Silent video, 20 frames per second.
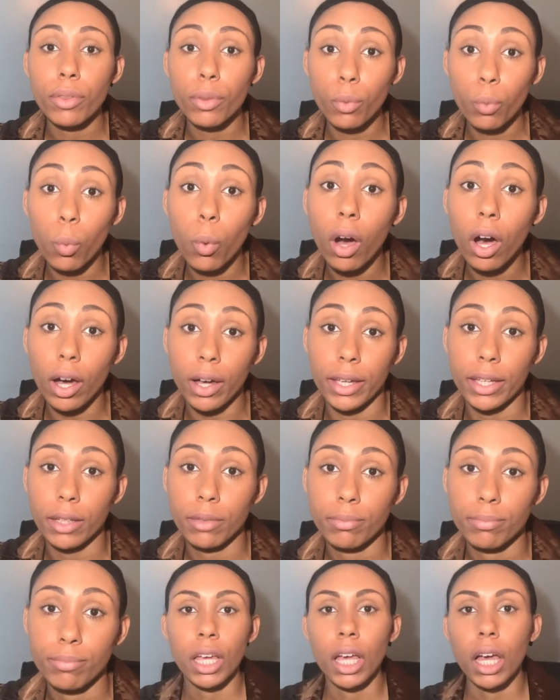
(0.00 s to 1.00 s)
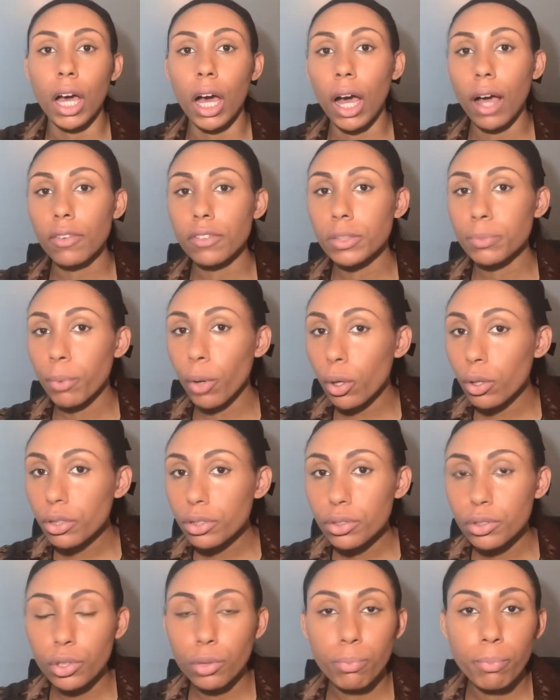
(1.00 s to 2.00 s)
the why. I've
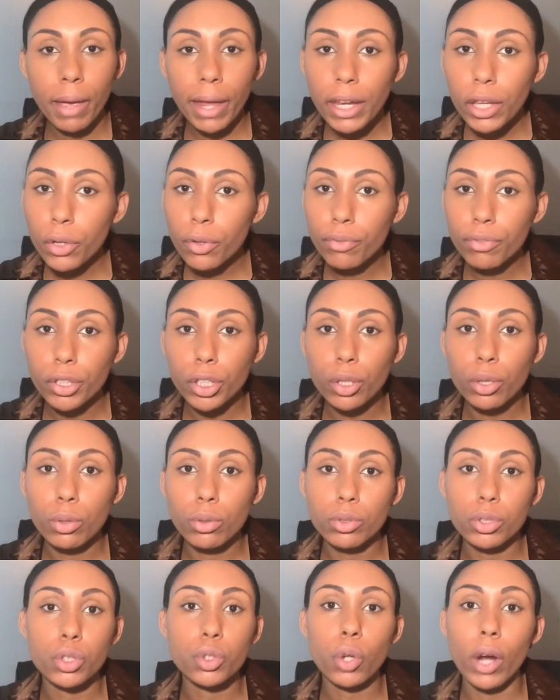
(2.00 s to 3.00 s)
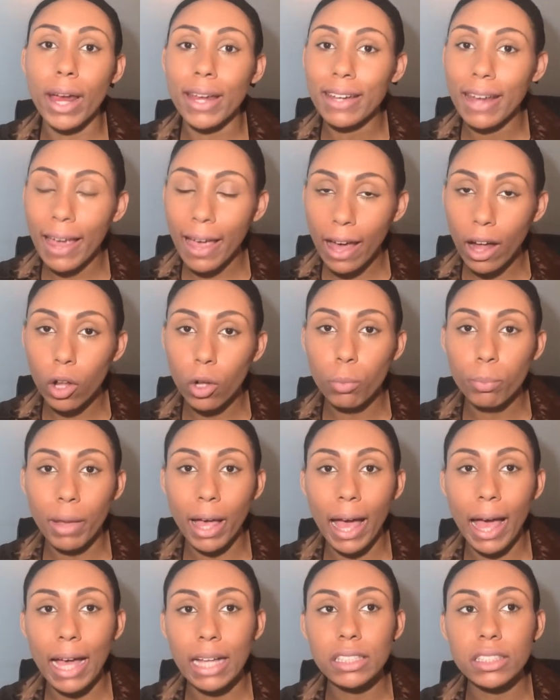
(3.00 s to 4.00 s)
spoken to many of you to try and help,
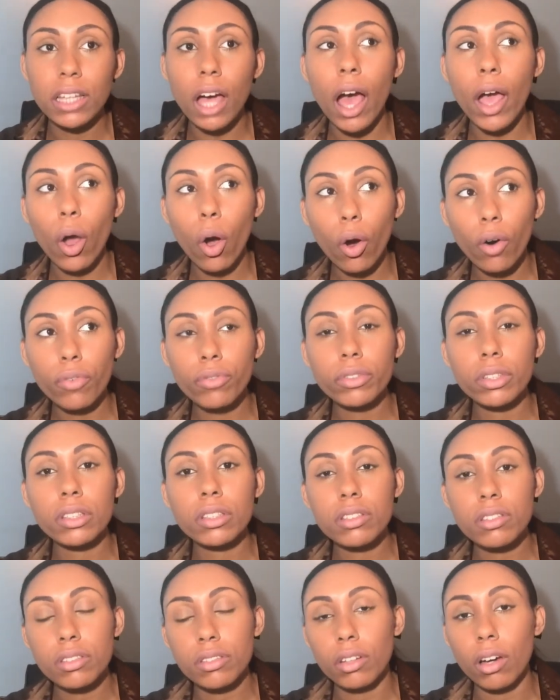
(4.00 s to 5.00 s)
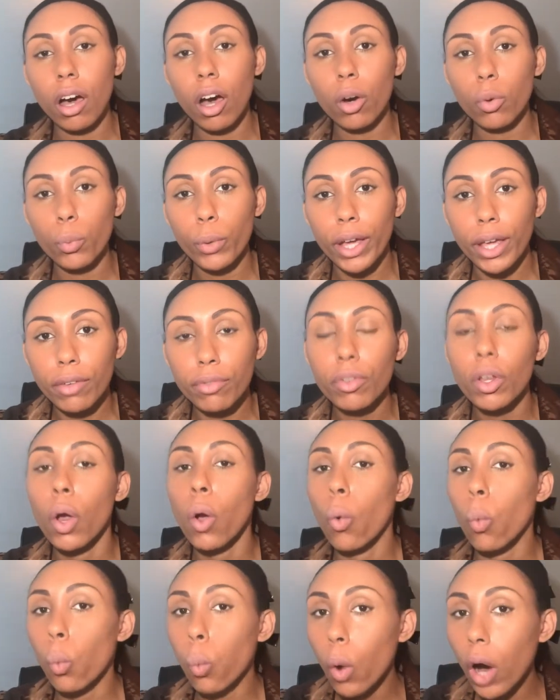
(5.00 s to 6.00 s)
and I often start with
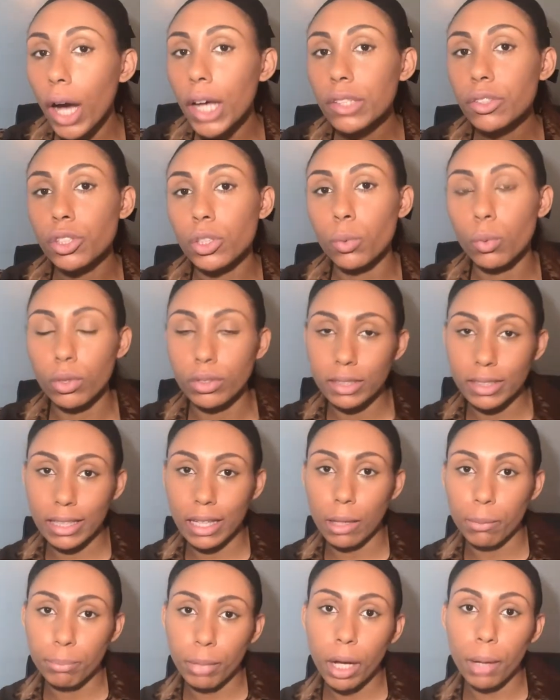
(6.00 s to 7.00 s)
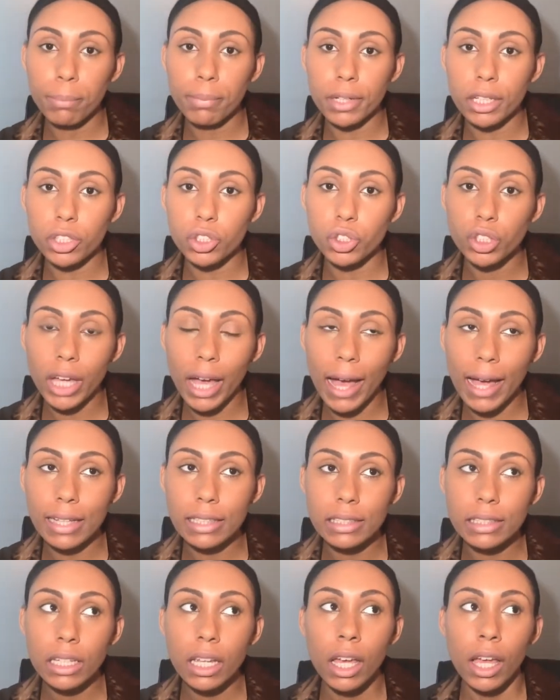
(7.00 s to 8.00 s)
why do you want to get published
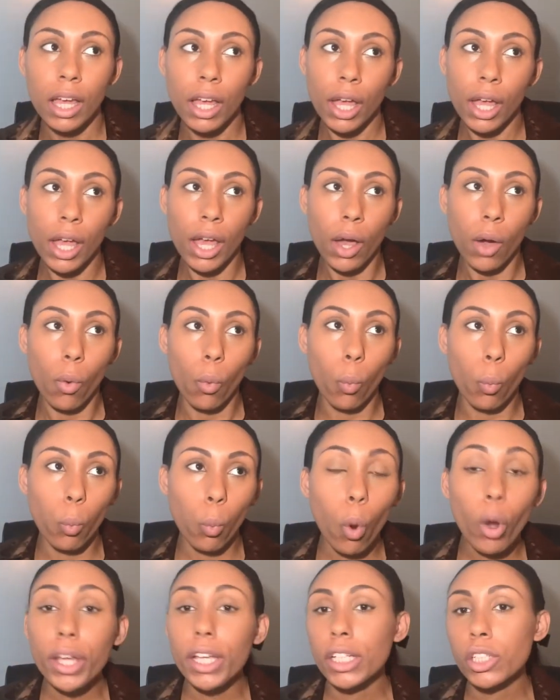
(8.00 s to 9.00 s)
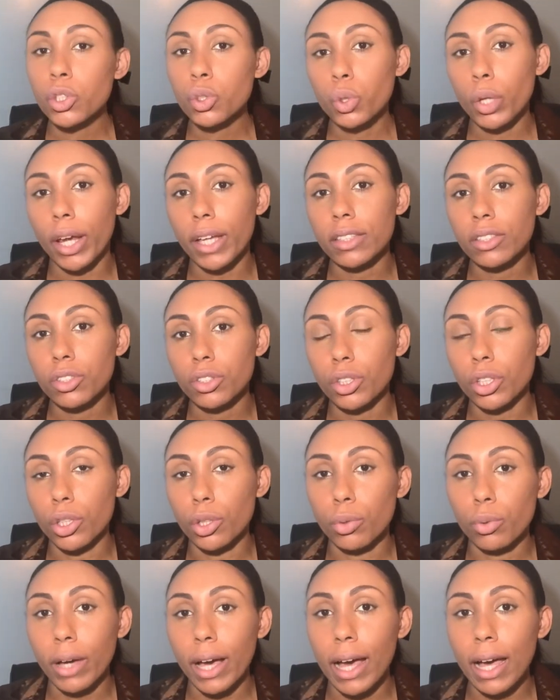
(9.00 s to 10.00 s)
and what interests
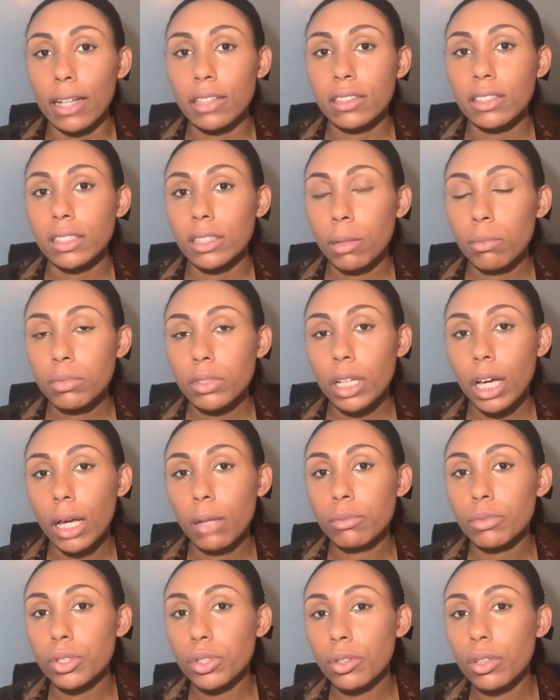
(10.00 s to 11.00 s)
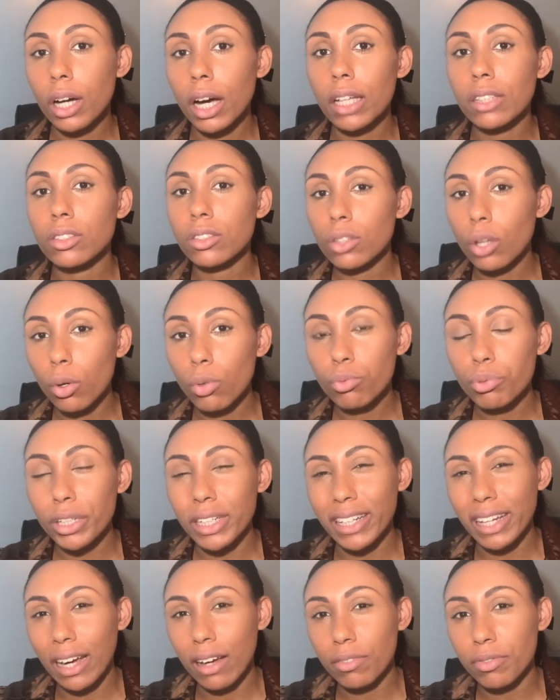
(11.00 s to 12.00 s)
you, and sometimes you guys don't
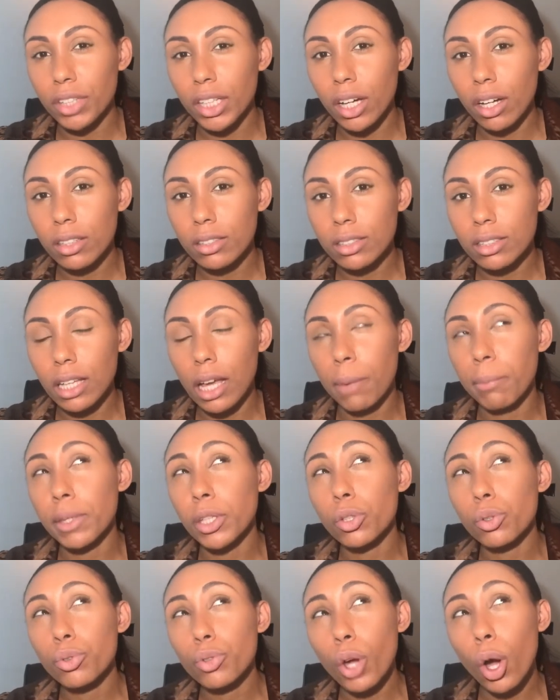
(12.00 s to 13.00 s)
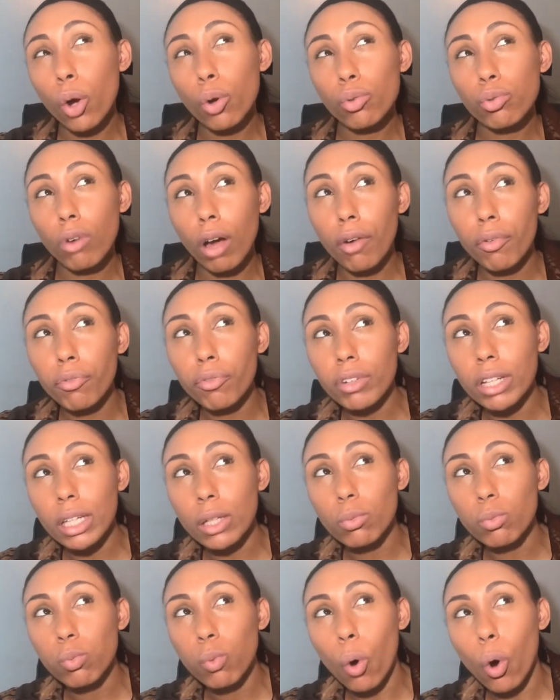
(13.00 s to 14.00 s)
really have the answer. I mean, you know
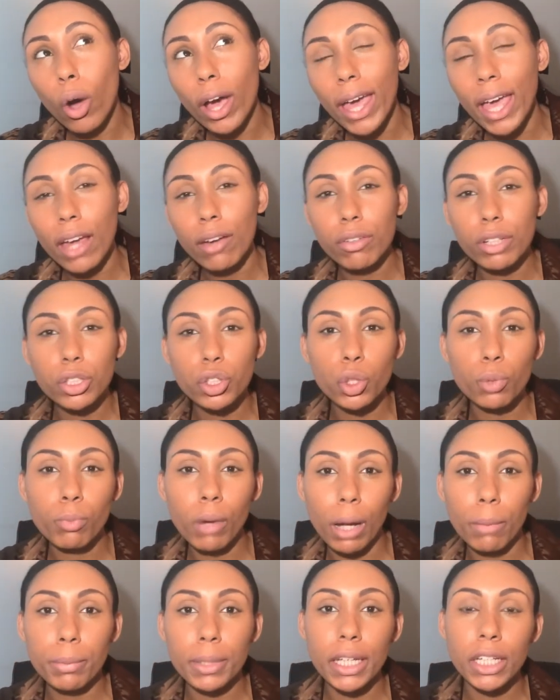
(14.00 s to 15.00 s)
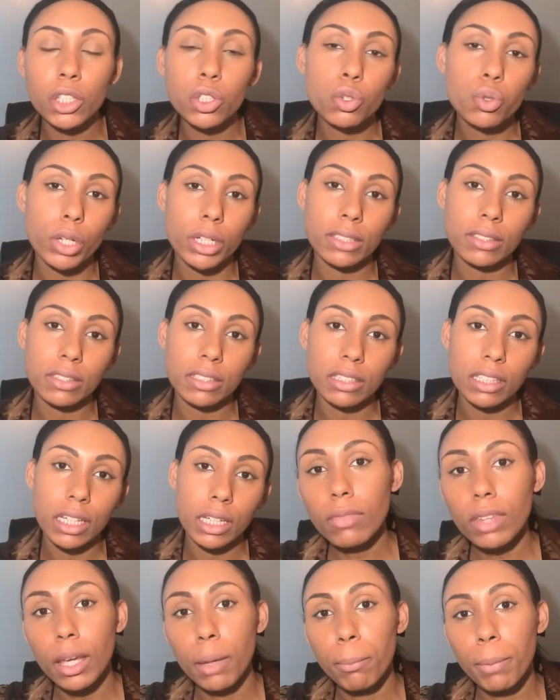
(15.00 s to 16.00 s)
roughly what areas you might be interested
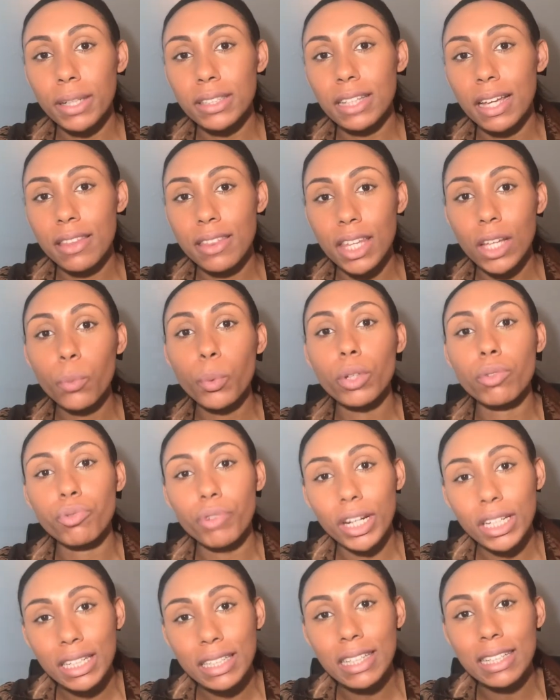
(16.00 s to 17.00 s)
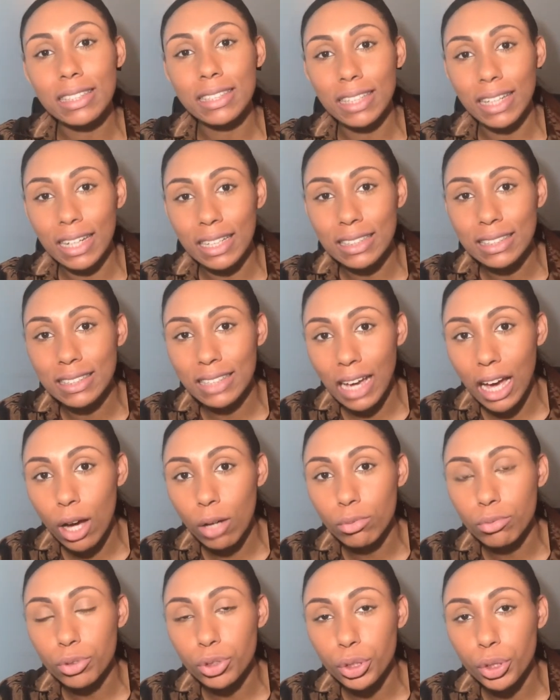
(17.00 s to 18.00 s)
in, but I think we really need to get
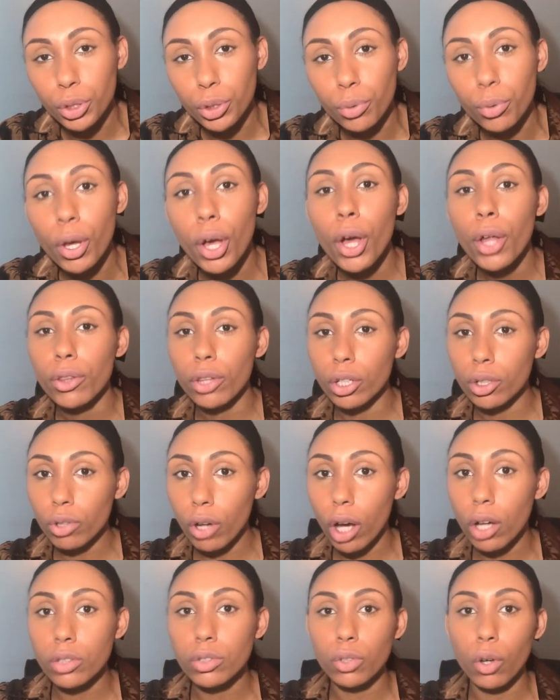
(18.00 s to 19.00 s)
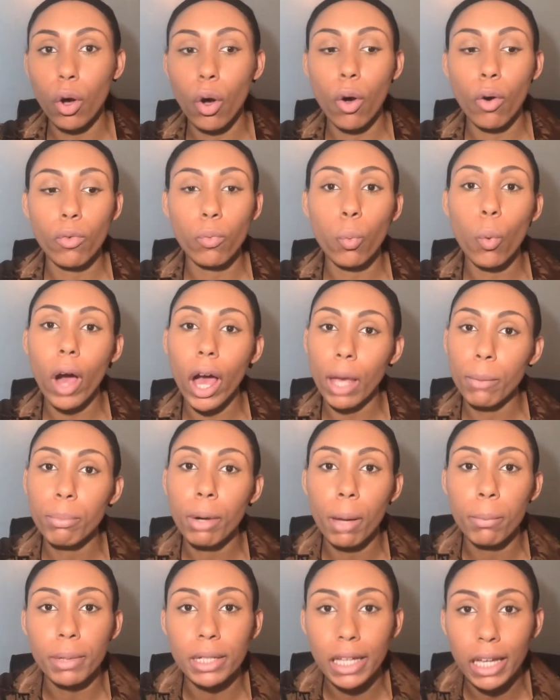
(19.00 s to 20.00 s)
down to the crux of why
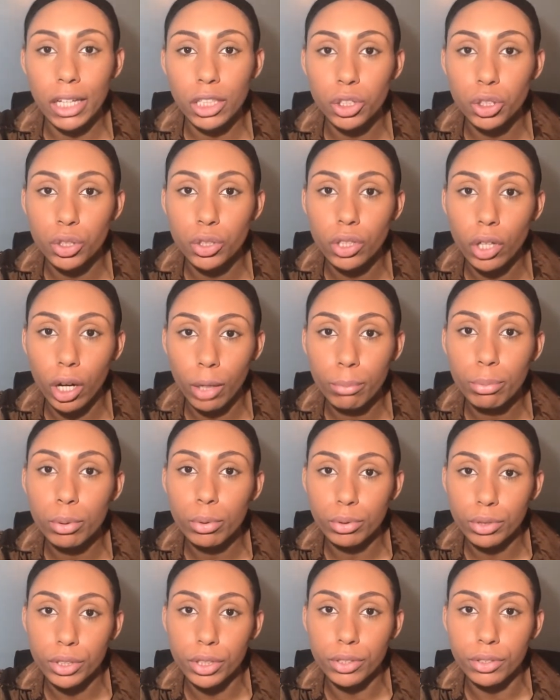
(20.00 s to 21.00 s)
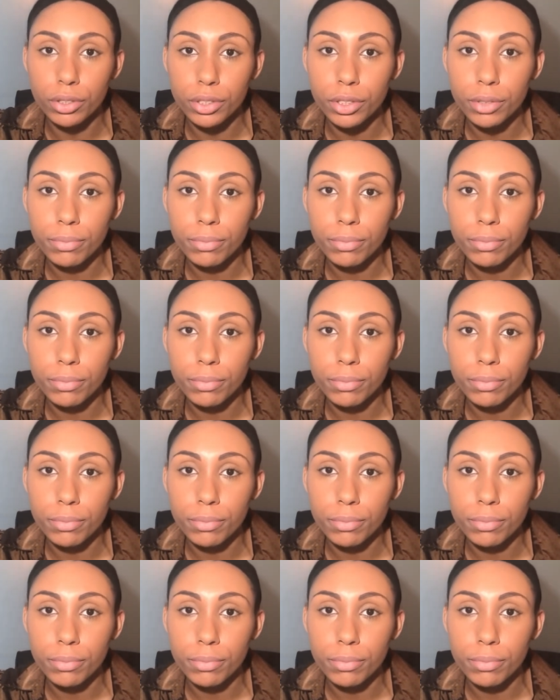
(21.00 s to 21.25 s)
publications are important.